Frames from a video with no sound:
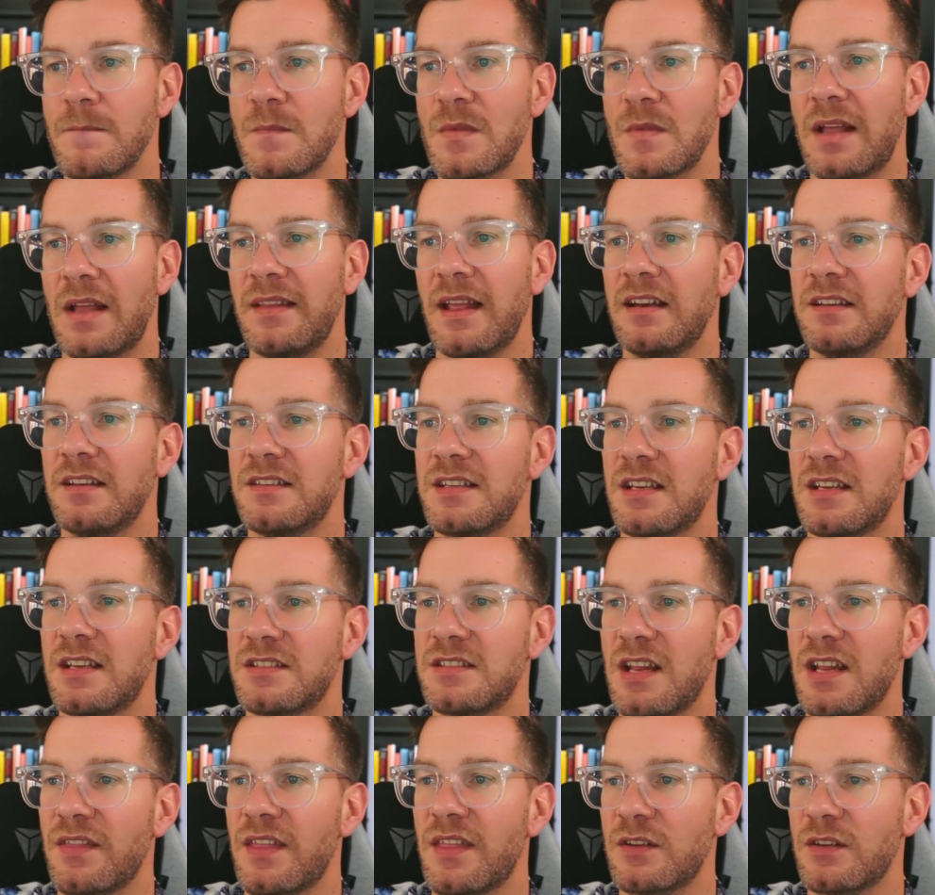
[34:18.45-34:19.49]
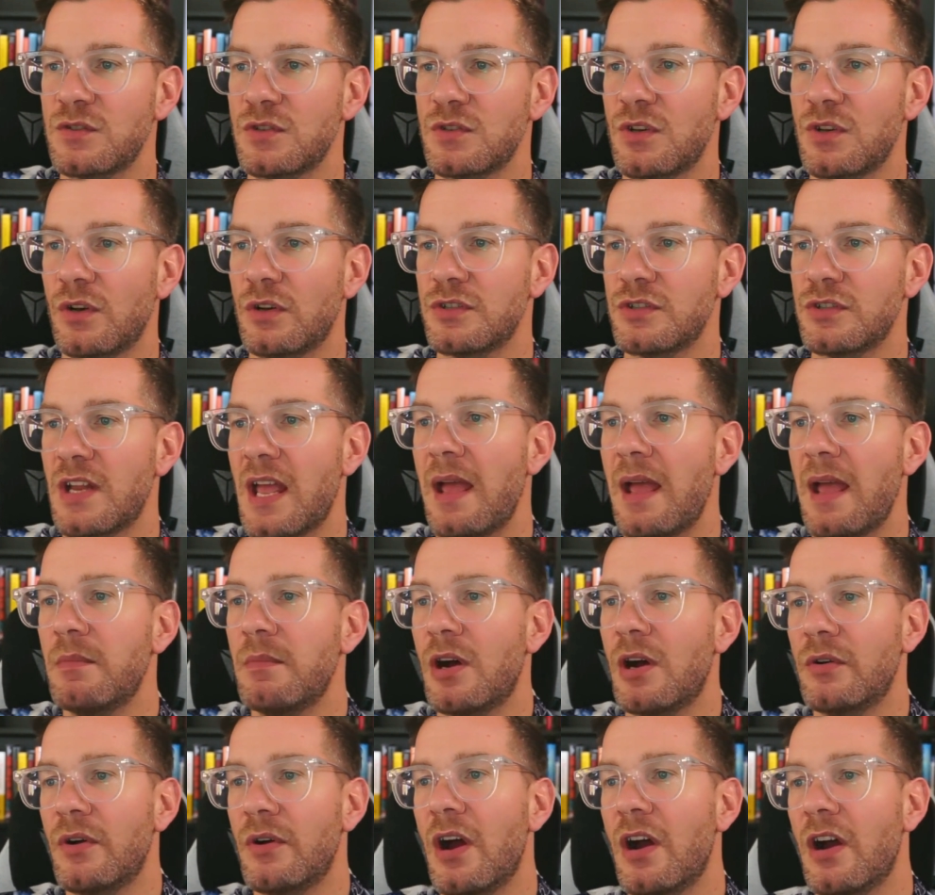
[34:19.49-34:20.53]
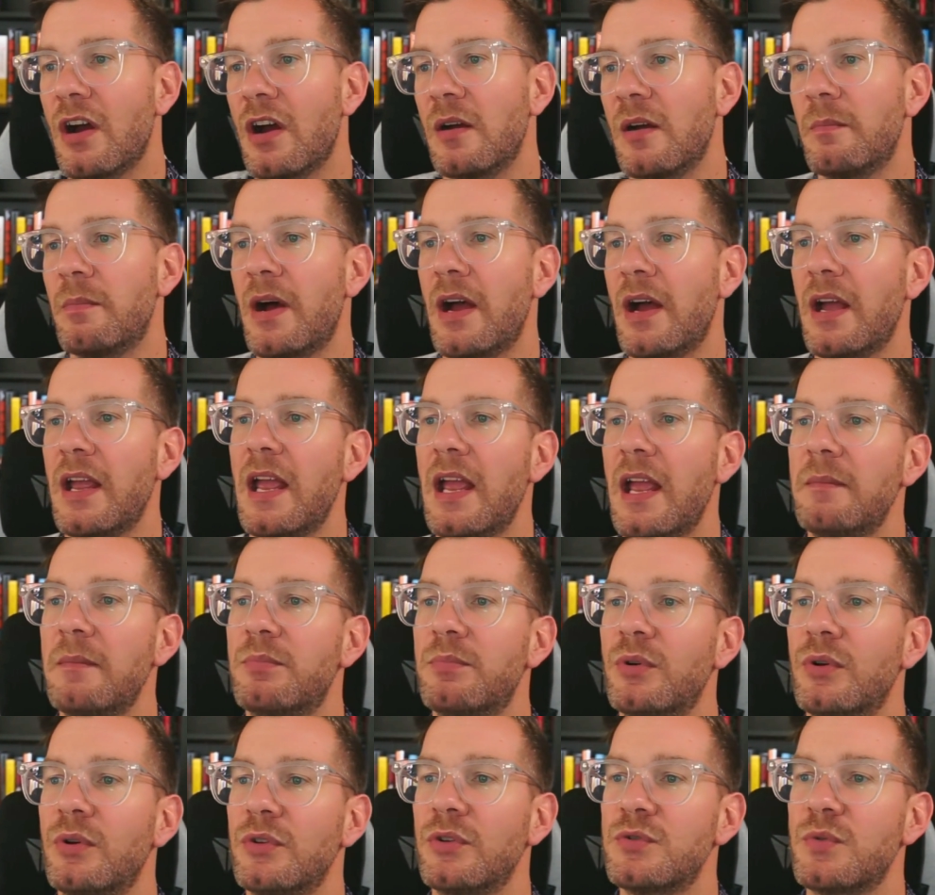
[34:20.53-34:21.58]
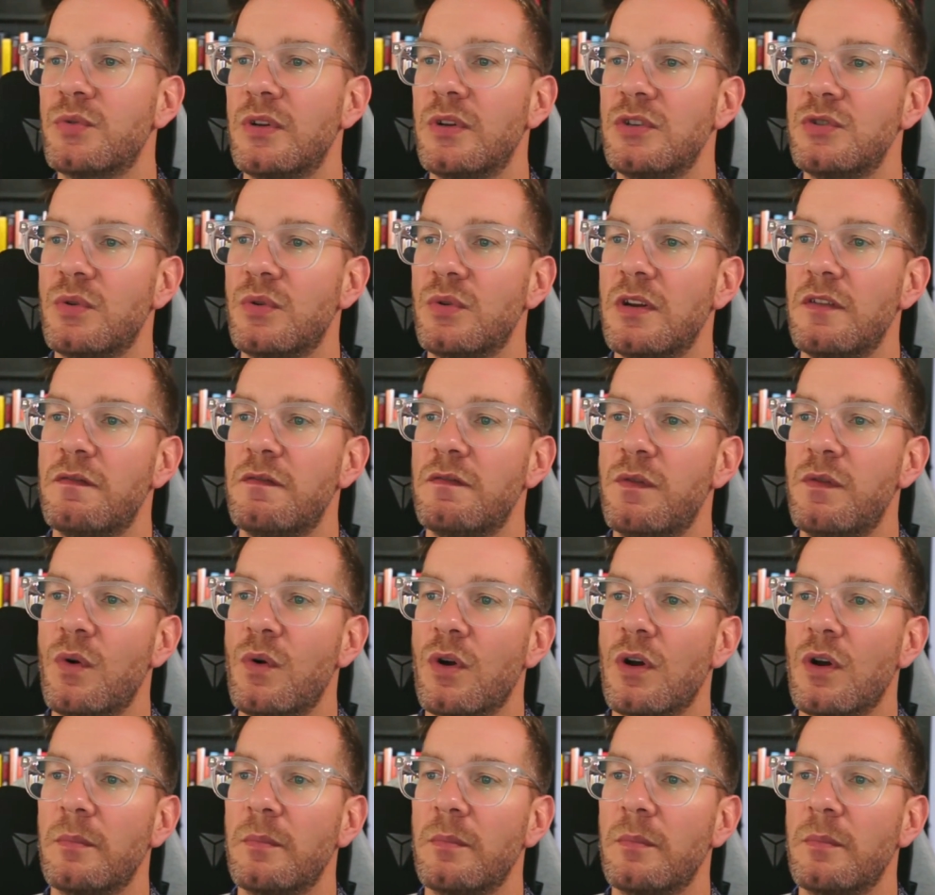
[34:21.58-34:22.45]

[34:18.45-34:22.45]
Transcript: And then it says $10,000 MRR by April 2024.